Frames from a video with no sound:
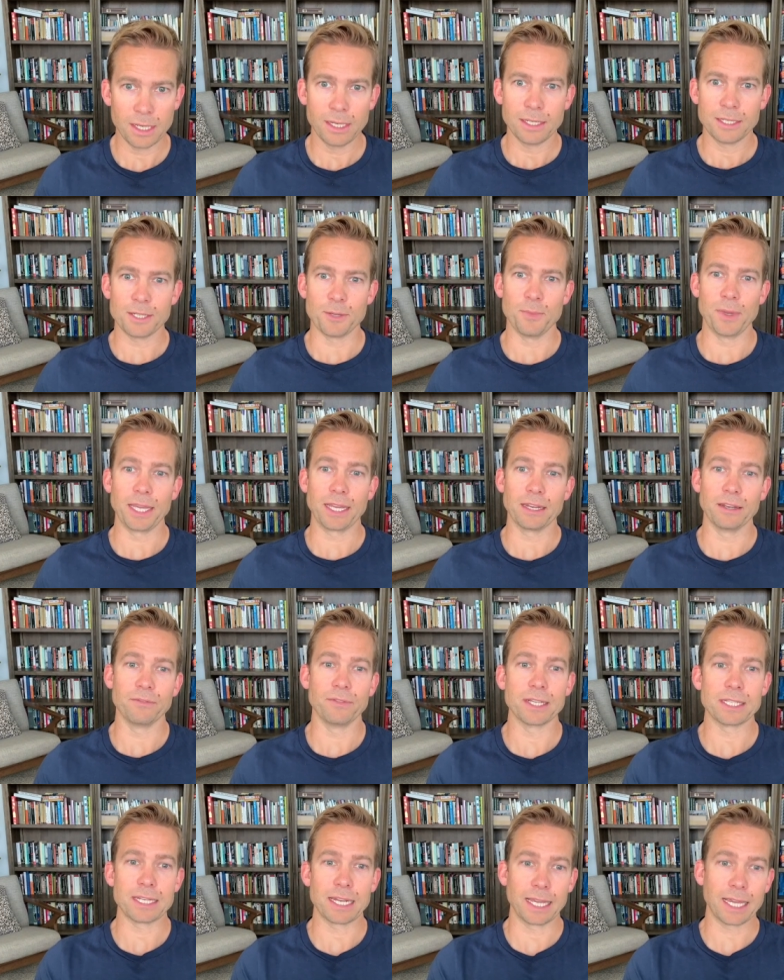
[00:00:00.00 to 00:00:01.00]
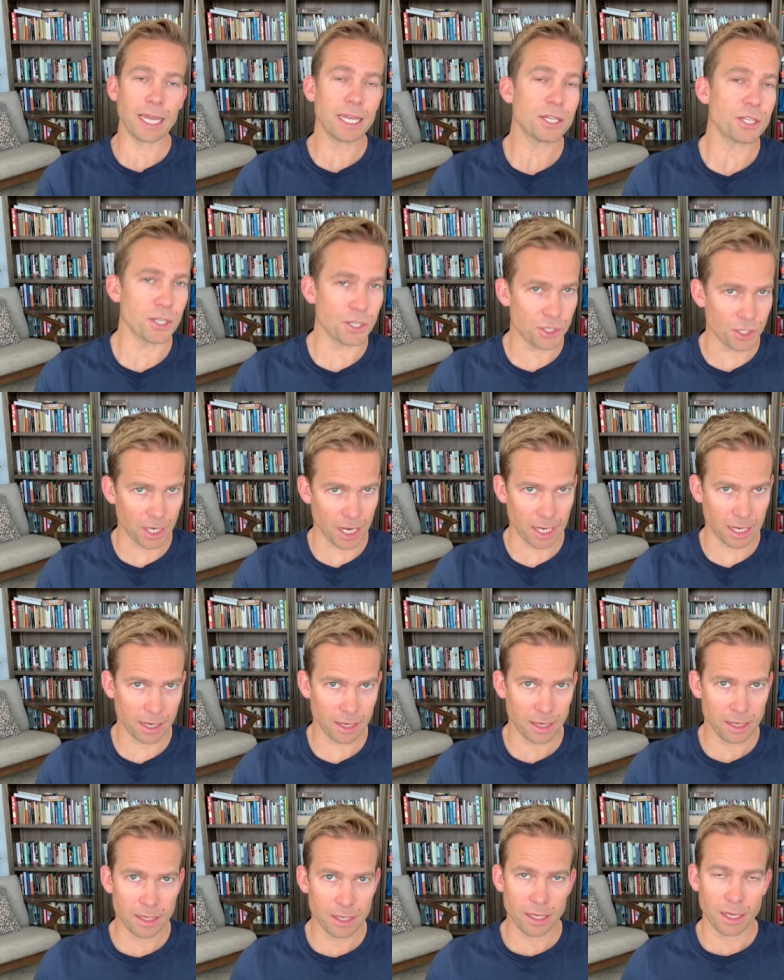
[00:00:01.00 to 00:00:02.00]
to make an investigation check
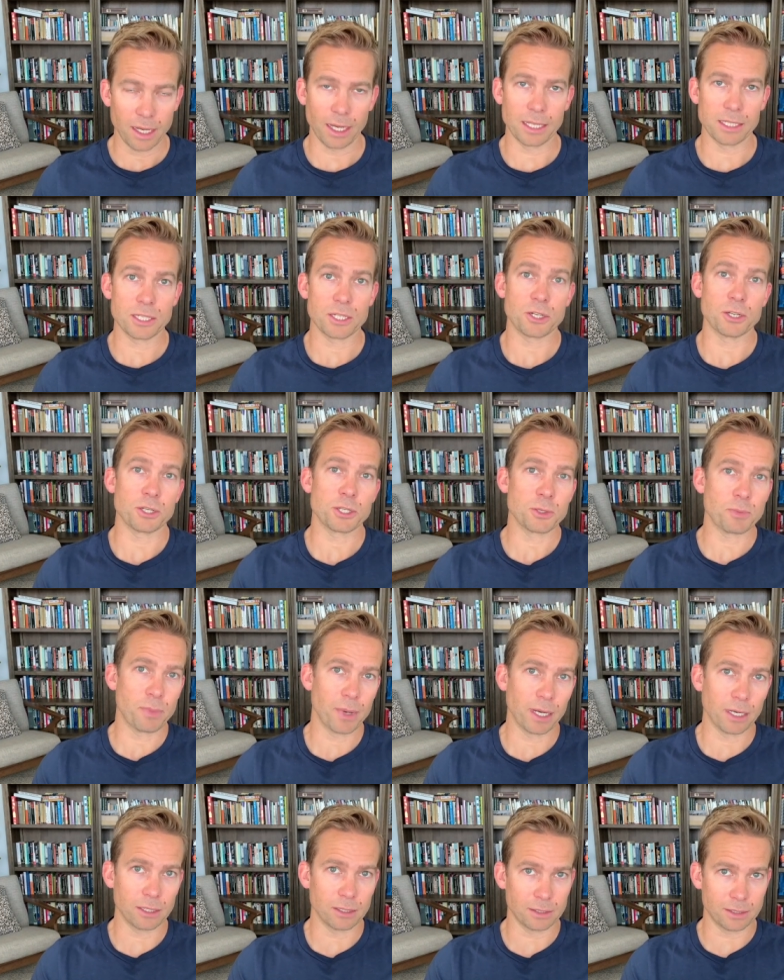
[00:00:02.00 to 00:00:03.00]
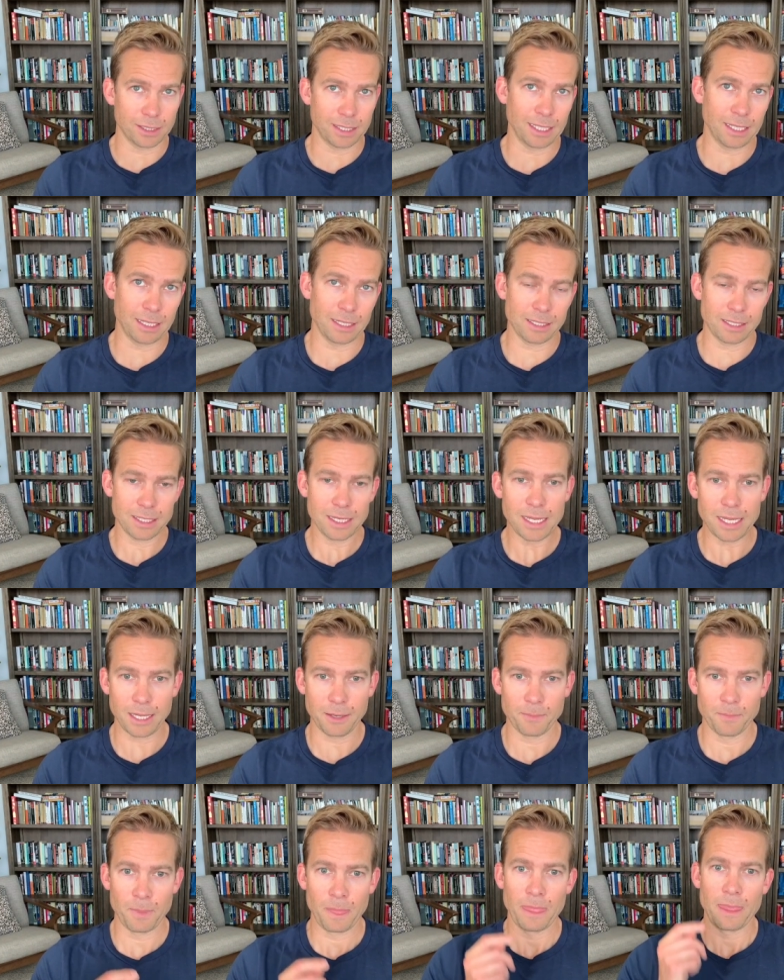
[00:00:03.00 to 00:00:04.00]
against your spell DC.
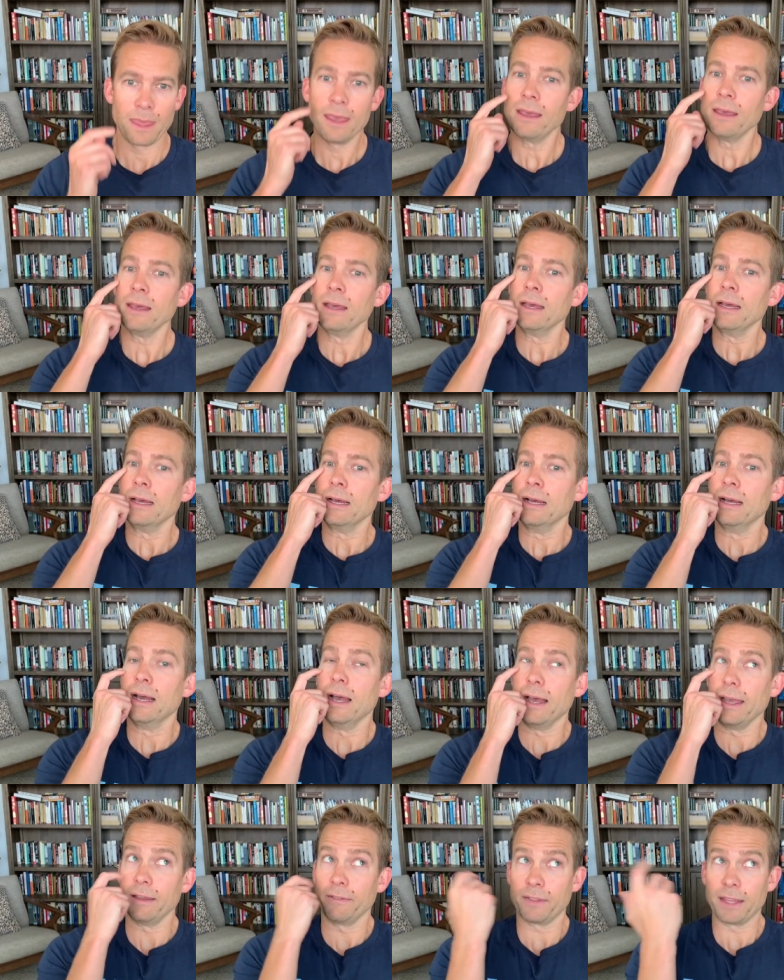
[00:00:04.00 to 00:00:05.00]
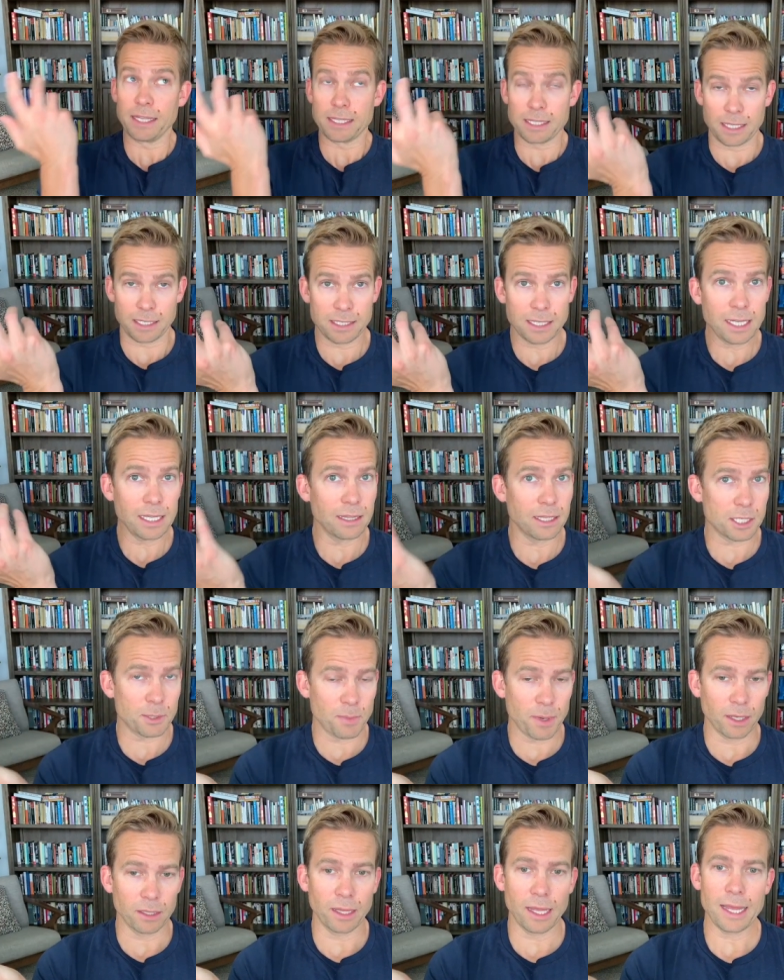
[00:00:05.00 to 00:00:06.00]
If they succeed, the
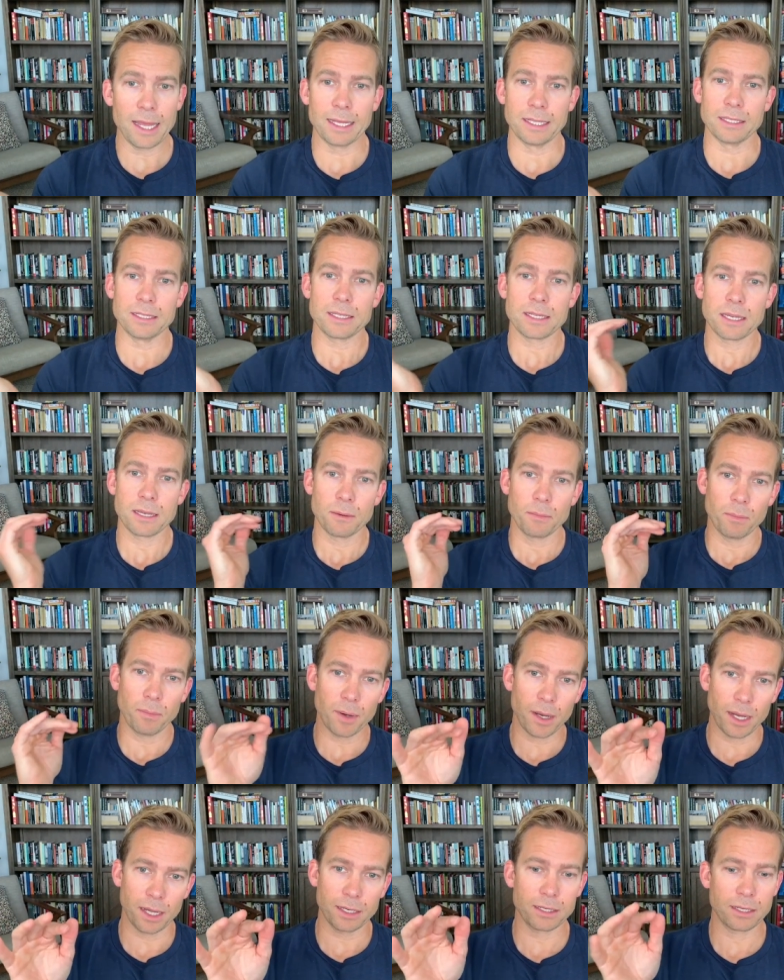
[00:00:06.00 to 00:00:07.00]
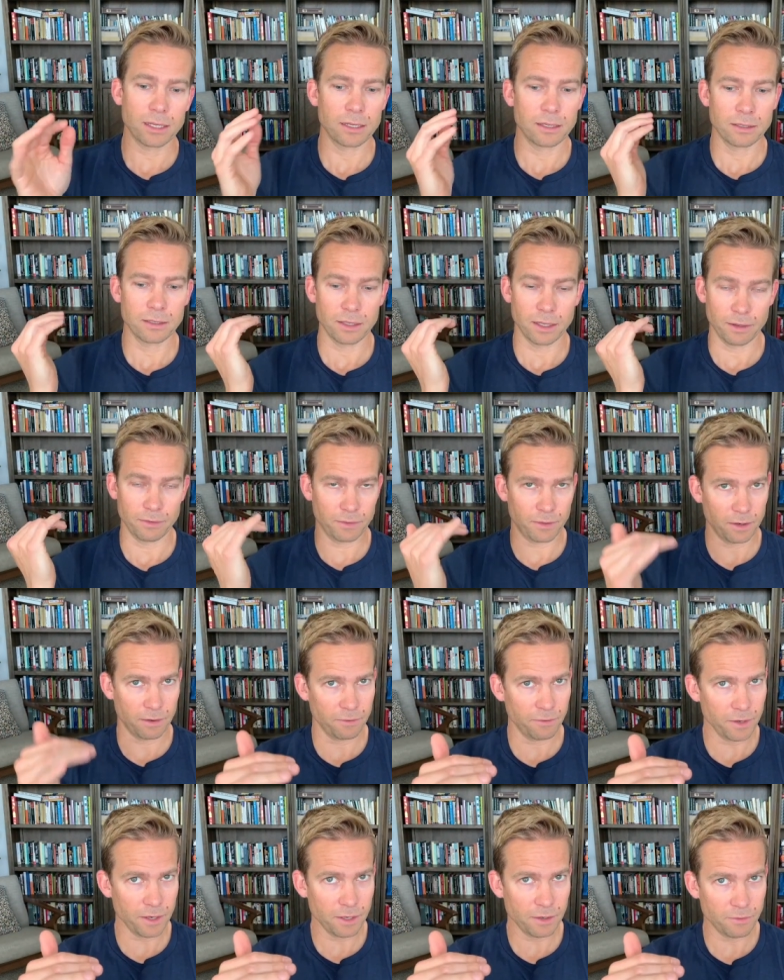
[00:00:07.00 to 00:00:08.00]
spell ends, but if they're
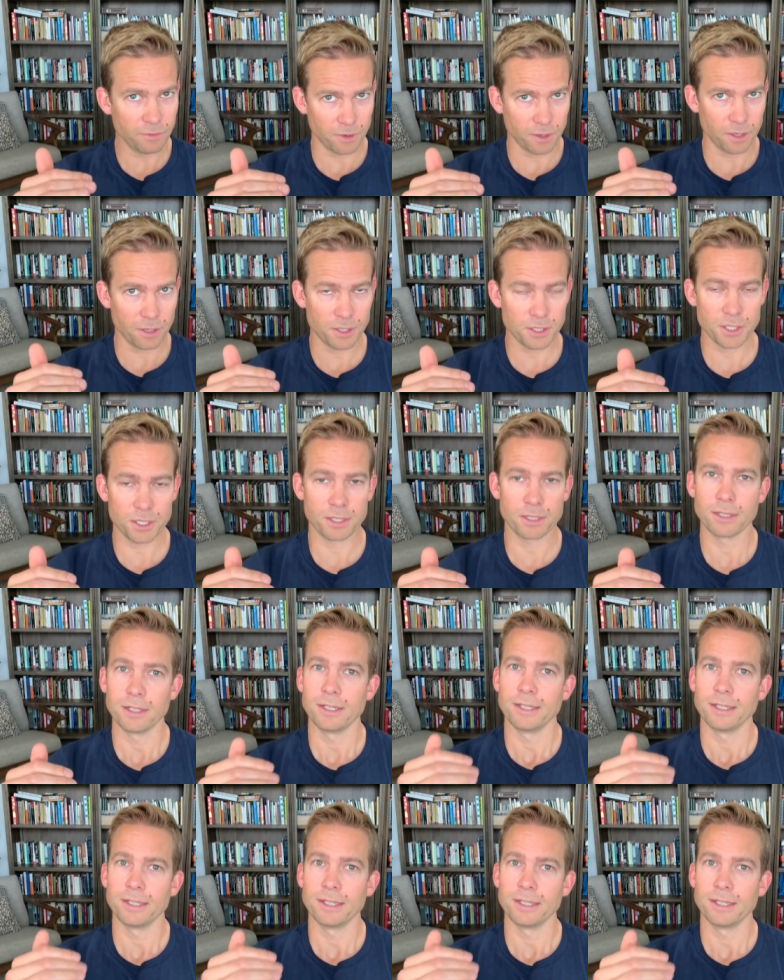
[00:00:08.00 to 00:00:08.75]
feared first,